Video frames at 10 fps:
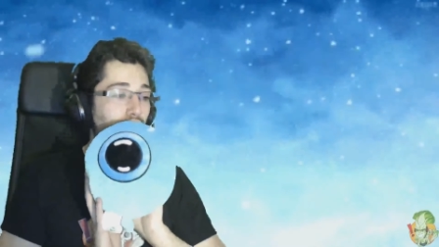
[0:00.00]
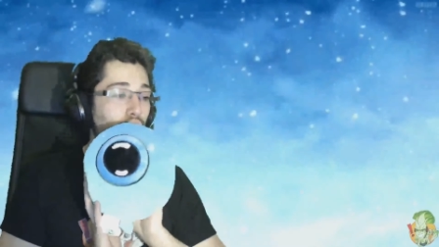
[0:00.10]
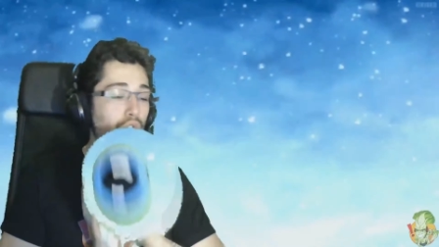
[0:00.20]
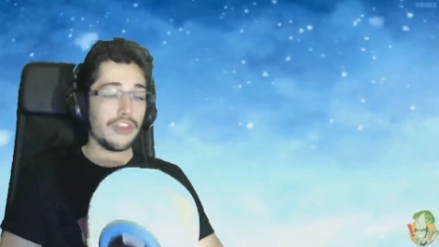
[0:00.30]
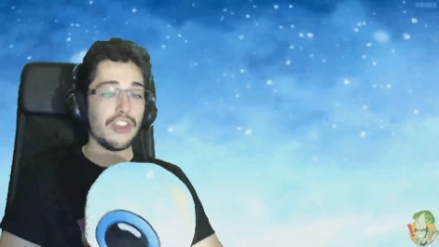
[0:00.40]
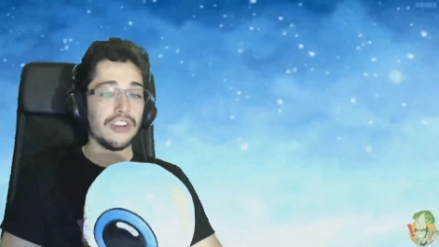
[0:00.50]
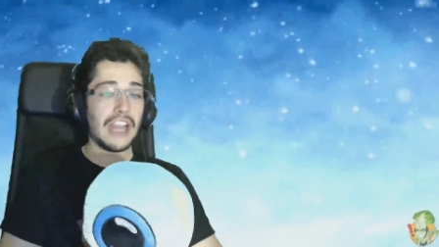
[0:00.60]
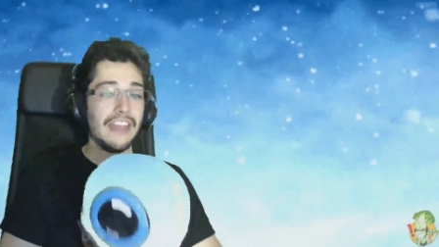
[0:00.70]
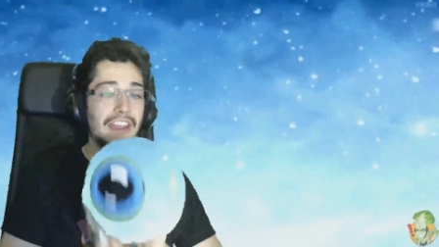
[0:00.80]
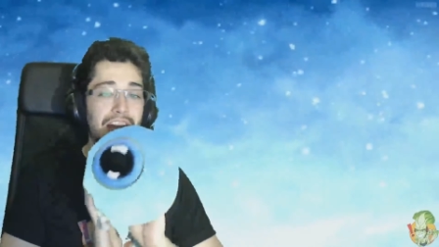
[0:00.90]
Would you
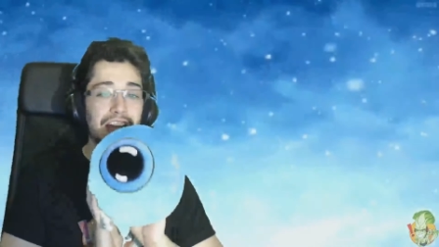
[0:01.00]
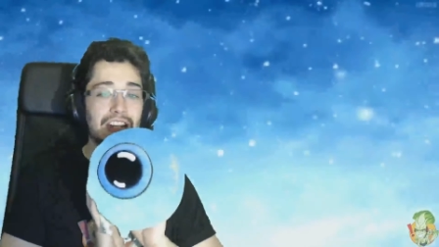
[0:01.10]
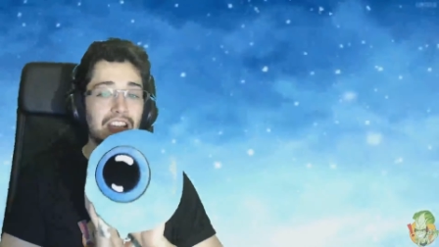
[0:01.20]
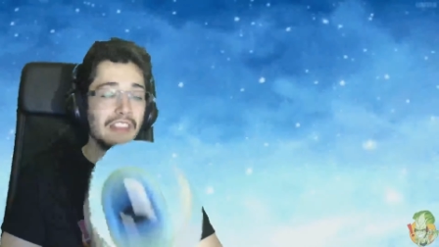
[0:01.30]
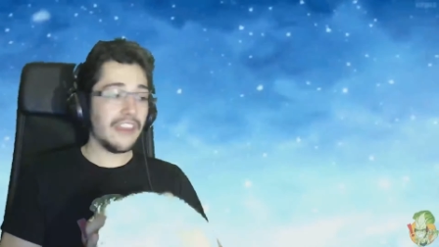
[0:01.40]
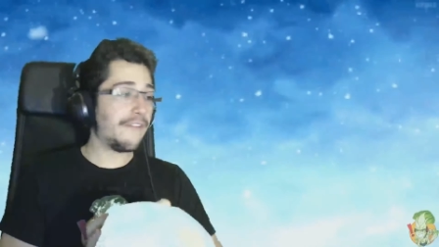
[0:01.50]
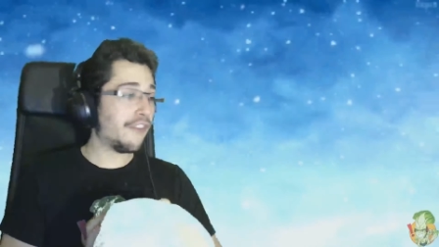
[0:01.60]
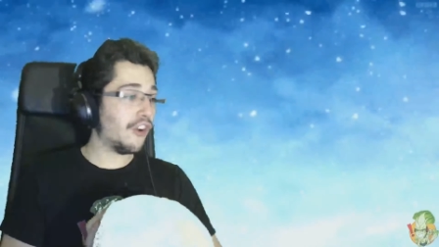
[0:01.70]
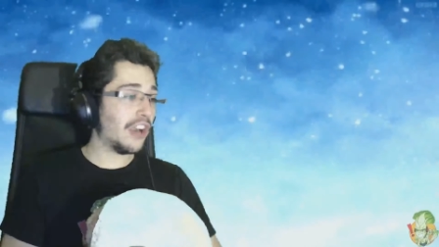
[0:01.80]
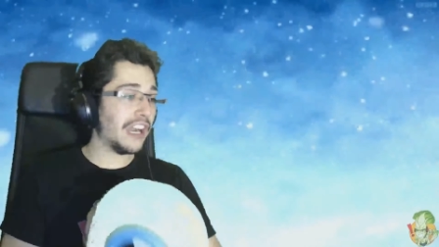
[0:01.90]
rather? The
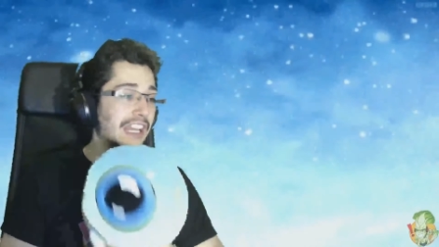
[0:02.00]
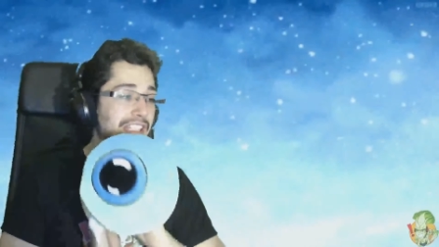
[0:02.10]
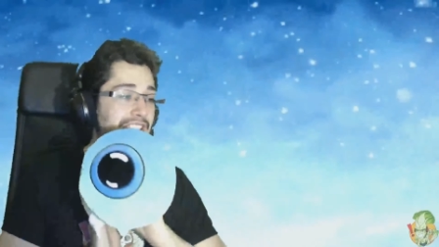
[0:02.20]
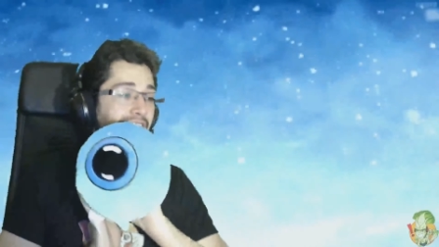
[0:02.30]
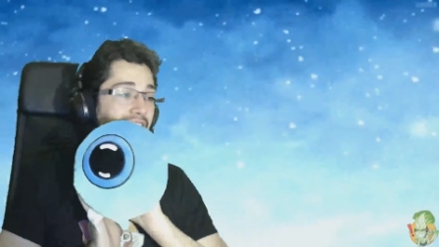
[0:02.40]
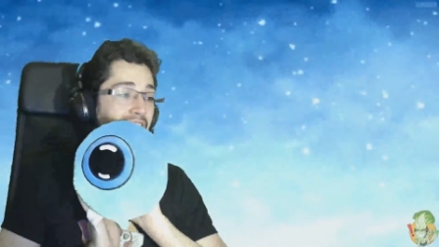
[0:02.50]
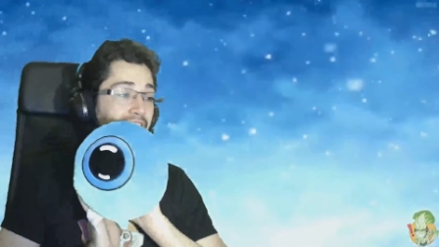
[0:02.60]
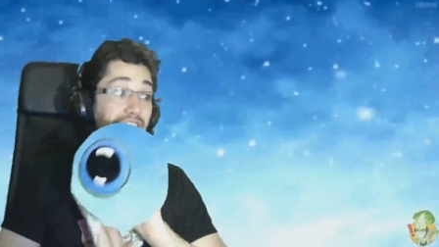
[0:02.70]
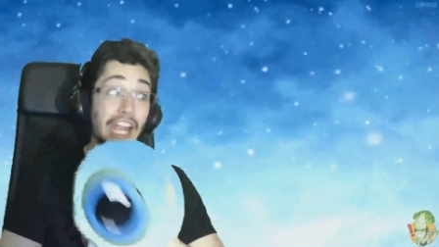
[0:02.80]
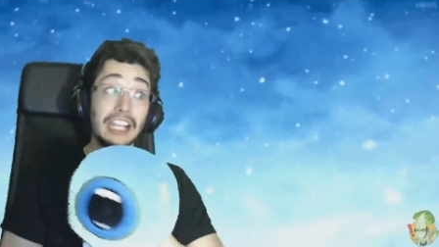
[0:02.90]
Forest,
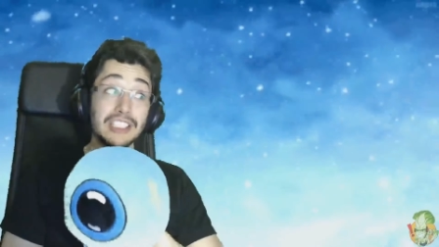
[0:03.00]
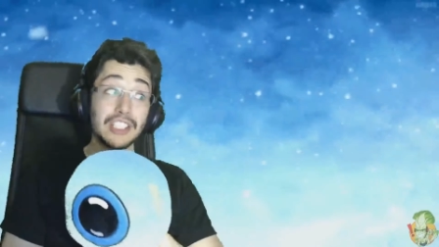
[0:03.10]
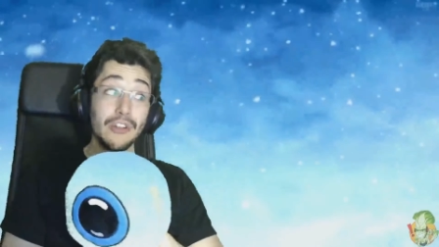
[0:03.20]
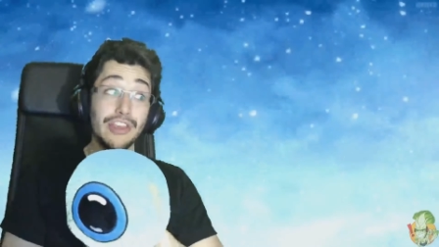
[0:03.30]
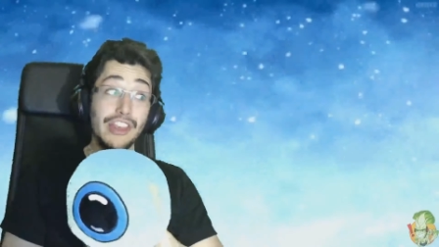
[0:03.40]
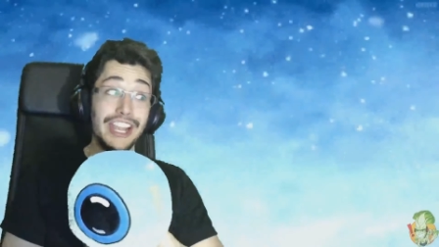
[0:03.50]
Dark Souls 3